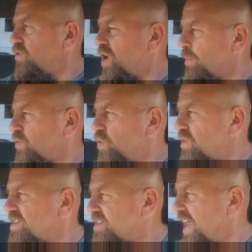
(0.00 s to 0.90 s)
you an
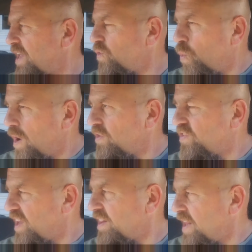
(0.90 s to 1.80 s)
opportunity to say it. You went and
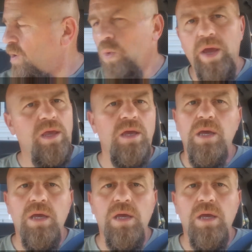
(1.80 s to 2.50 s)
said it anyway. Date